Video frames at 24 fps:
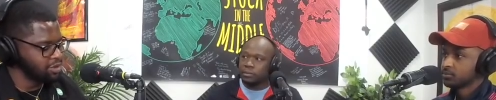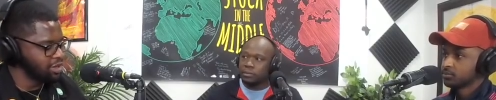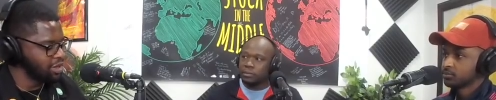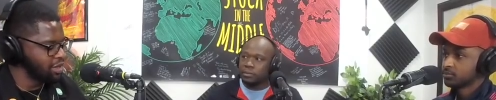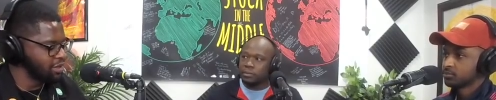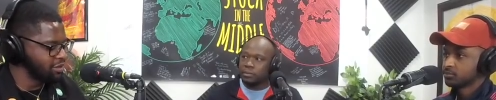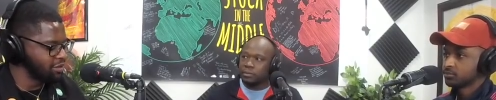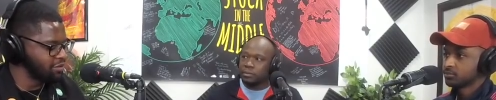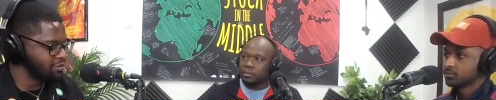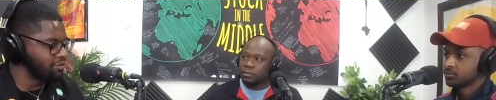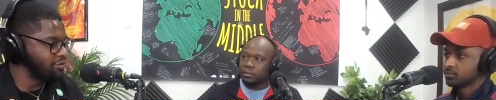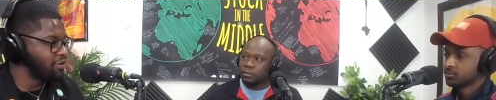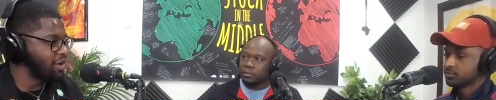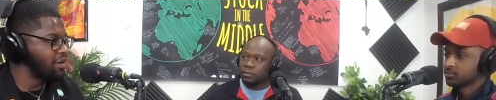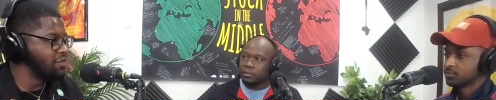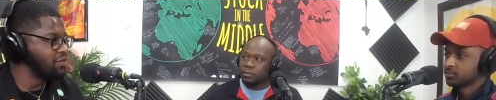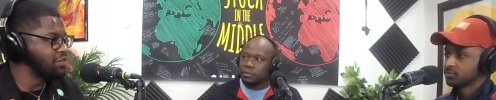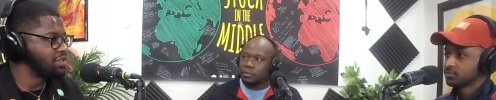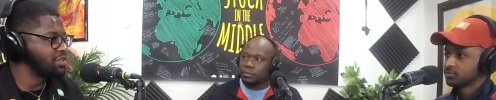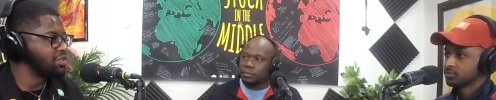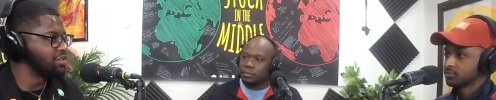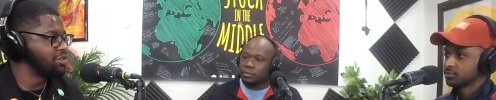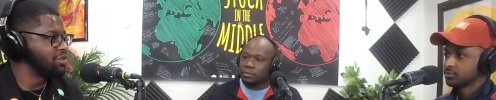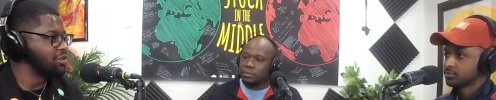Speaker 1: collecting
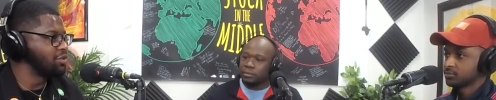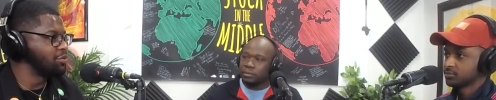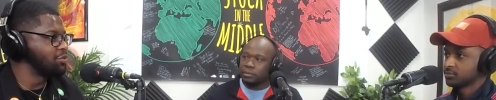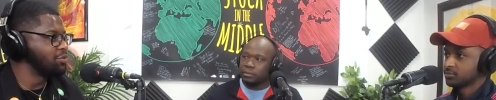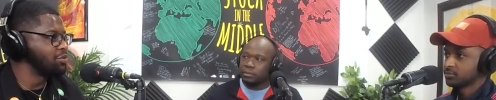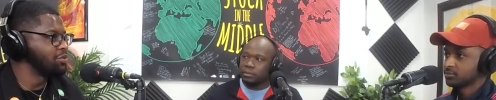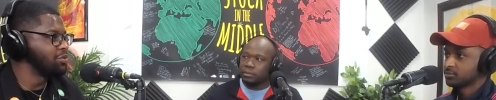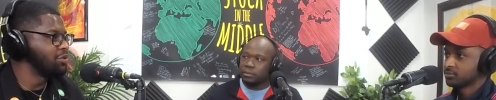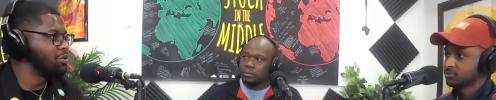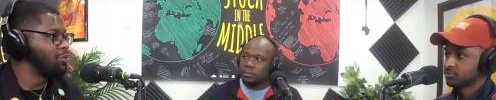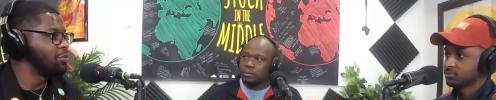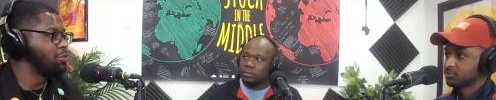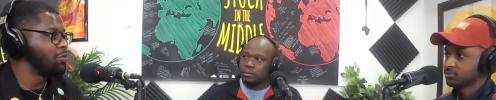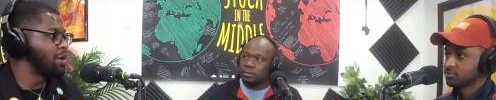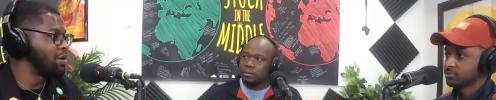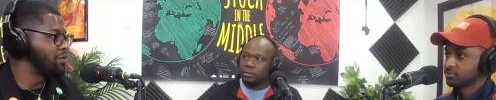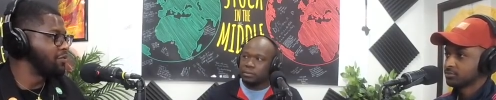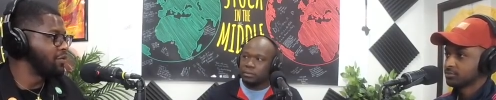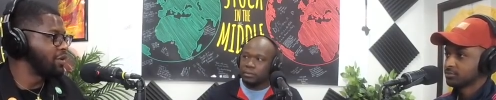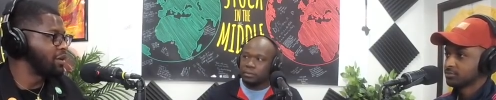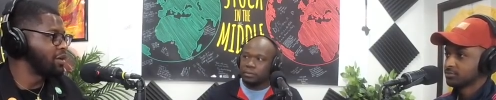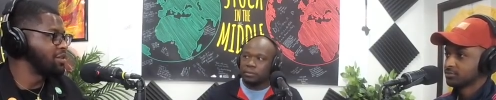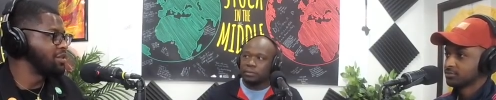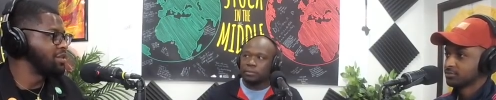5, 6 of those, or
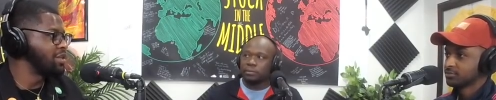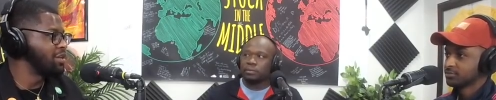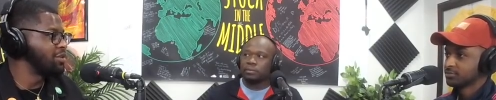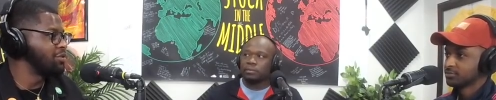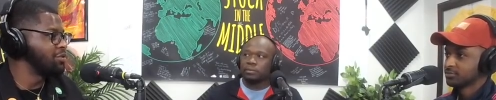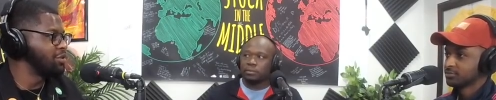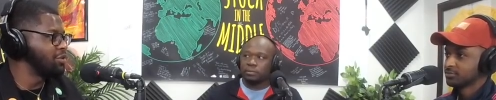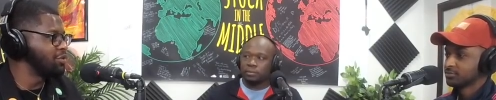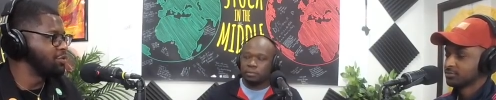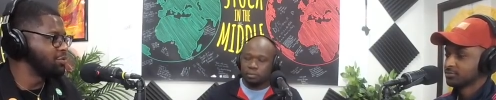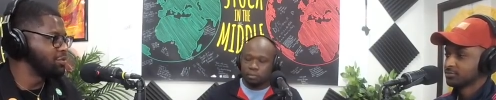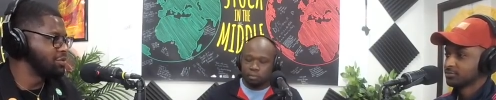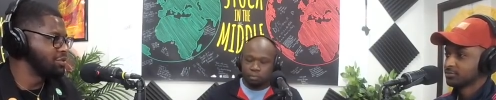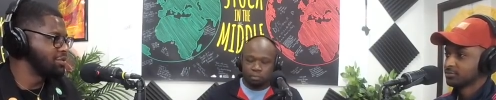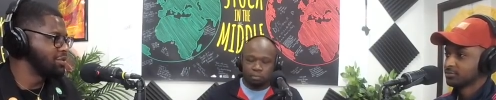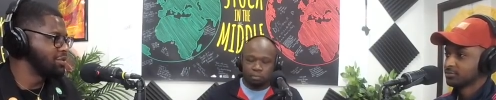matter of fact, 10 of those.